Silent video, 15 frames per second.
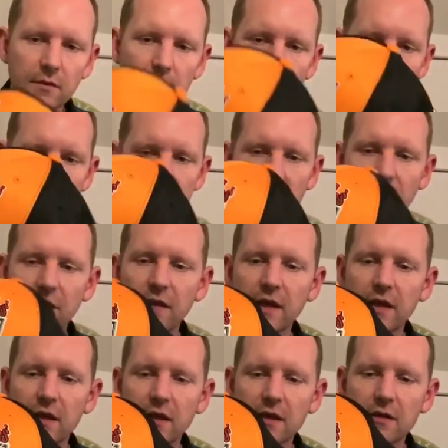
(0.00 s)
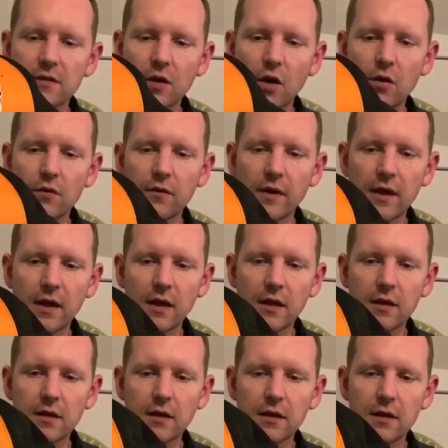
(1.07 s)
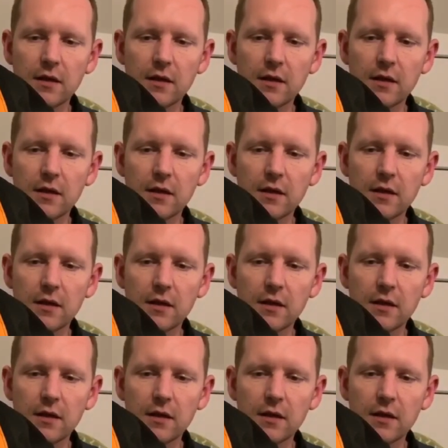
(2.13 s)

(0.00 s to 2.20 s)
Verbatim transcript: which I think is over in